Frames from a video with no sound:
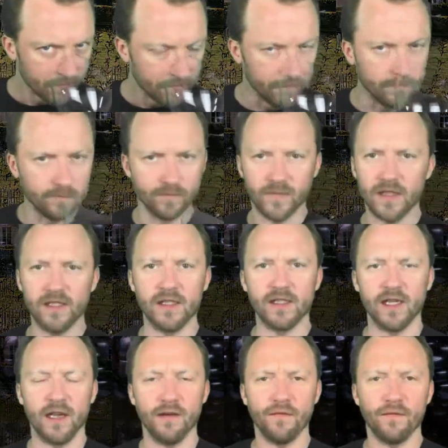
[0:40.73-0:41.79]
mm, this is
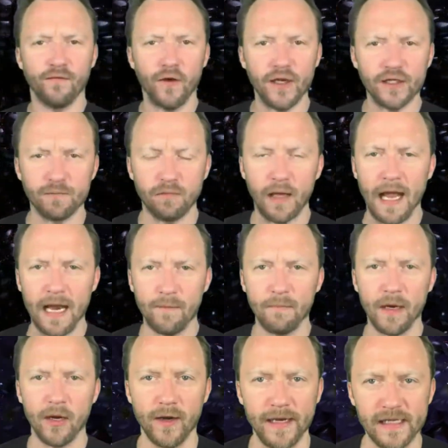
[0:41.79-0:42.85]
like fresh
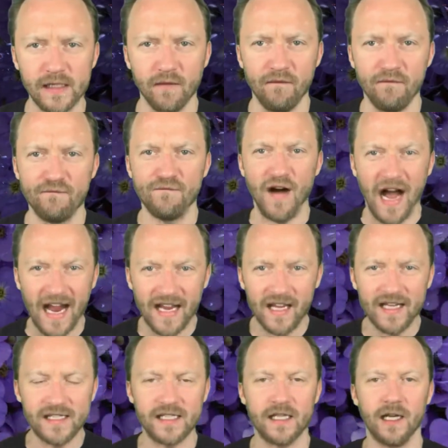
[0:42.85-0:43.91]
blackberries,
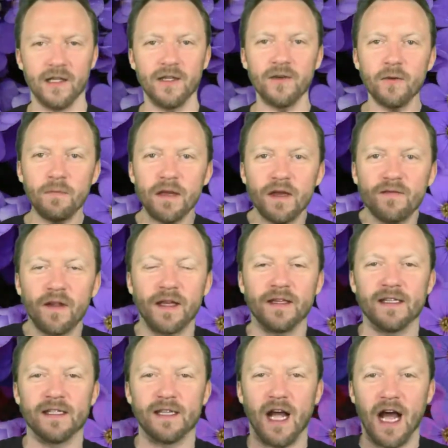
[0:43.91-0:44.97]
violets, a little bit of like
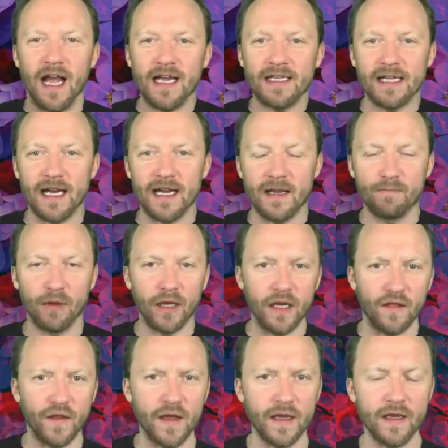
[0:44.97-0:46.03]
this iodine-y bloody
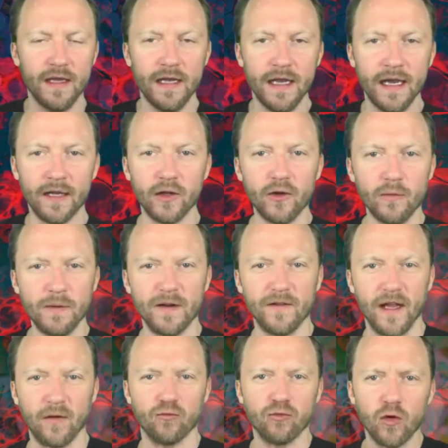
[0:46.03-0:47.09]
thing, and a little bit of
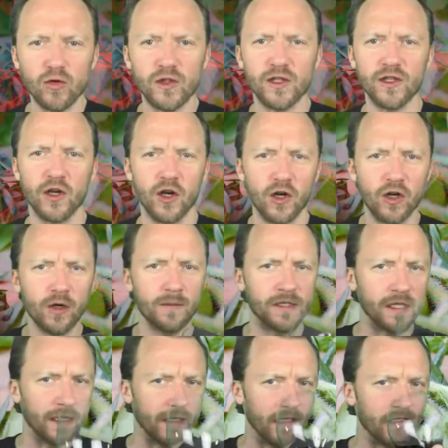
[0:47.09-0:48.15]
like roasted herbs.
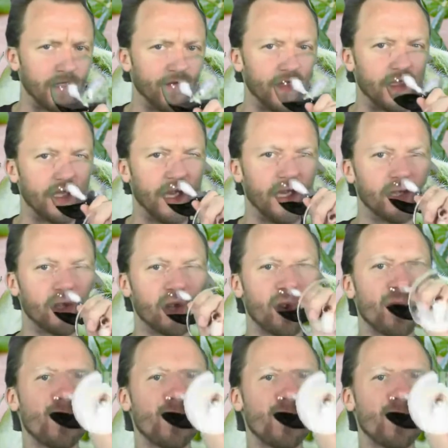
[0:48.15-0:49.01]
And let's give it a taste.